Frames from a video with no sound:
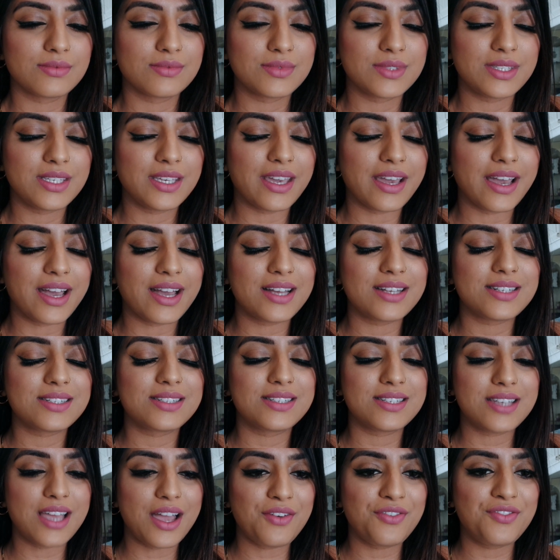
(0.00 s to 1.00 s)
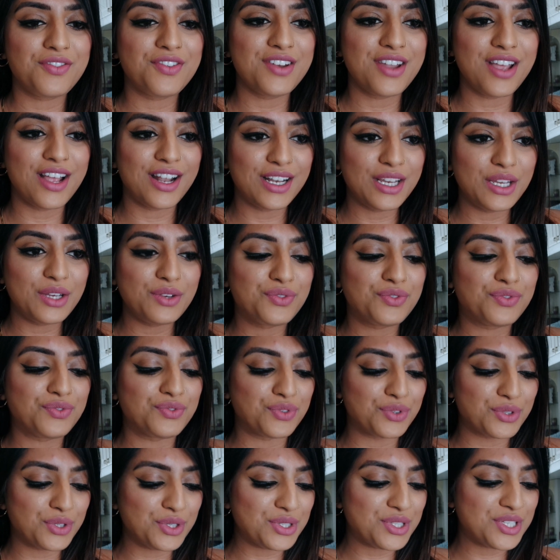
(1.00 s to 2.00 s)
Yeah, definitely
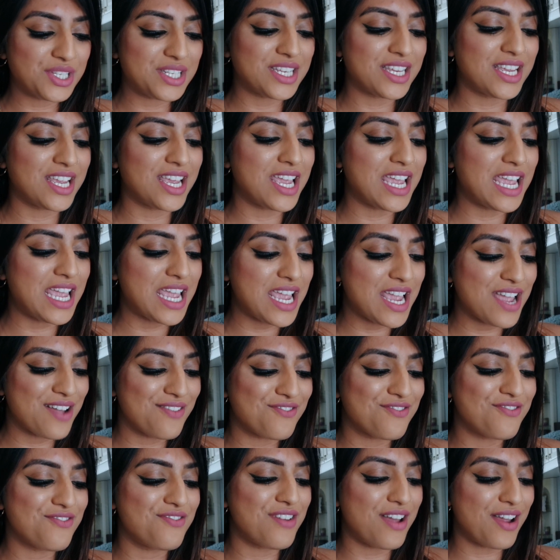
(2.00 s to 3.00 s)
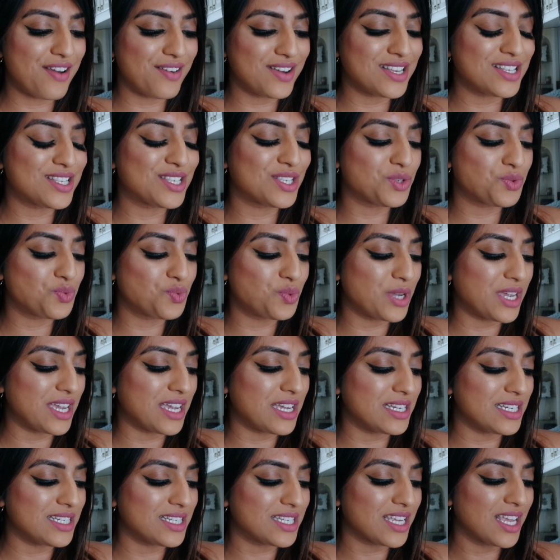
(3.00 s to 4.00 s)
fruity, very
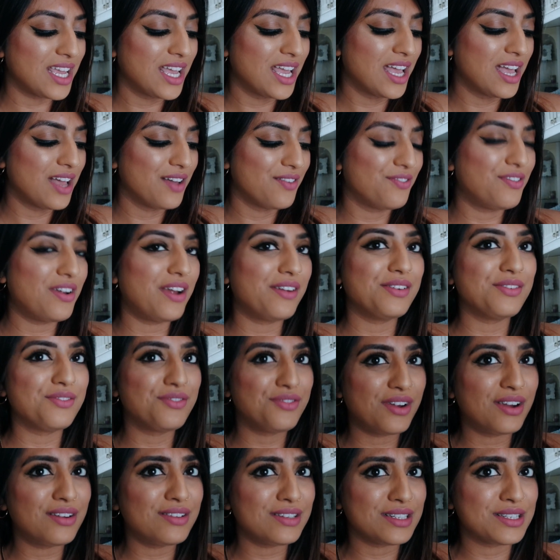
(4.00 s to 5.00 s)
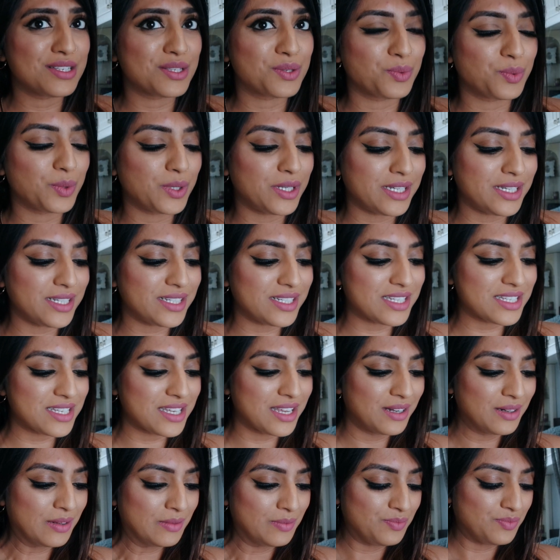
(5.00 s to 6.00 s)
sweet, very, very sweet.
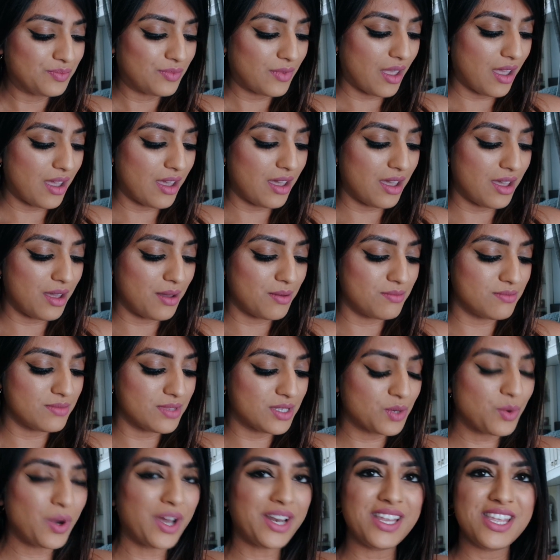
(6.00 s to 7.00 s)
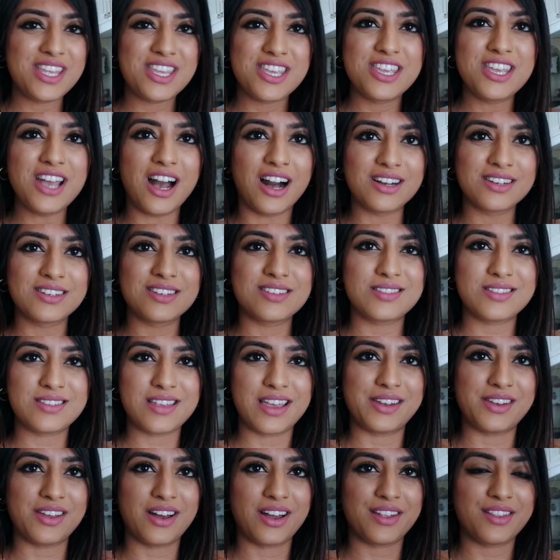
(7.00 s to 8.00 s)
It's quite a young
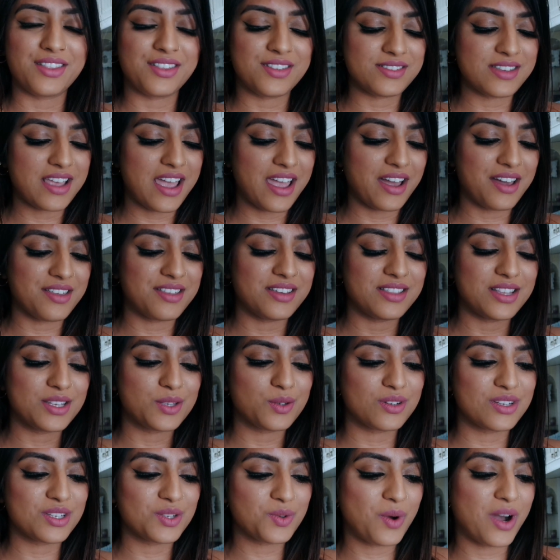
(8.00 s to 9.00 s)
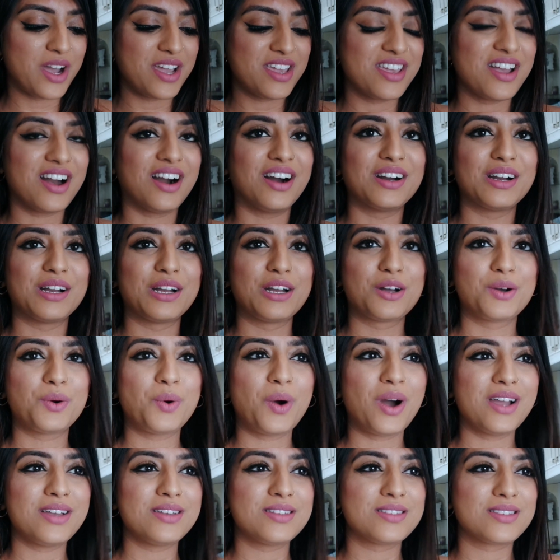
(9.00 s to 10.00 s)
scent, I'd say. I think this one is quite young,
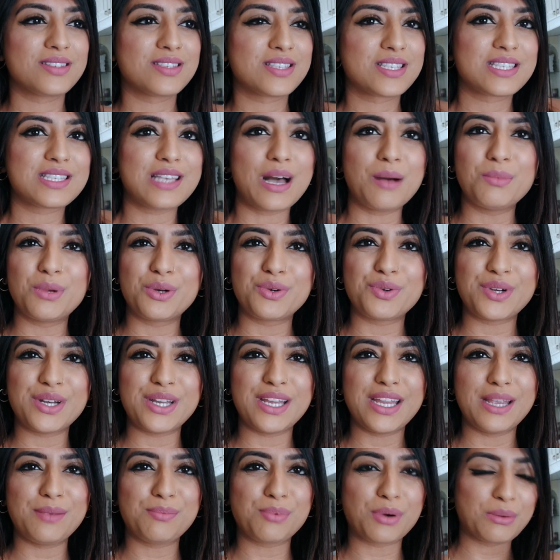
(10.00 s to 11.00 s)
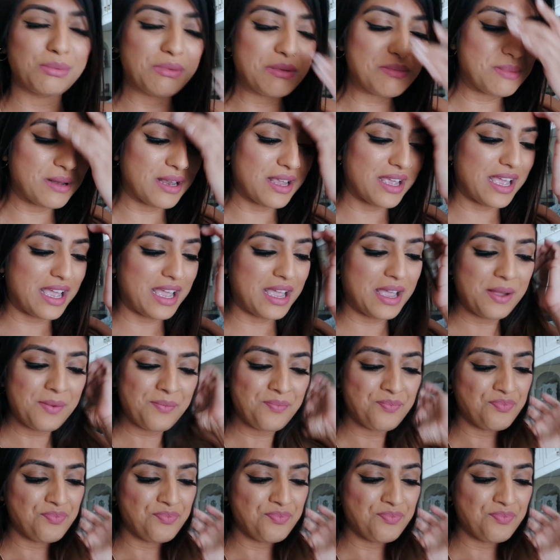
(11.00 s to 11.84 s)
quite summery, probably.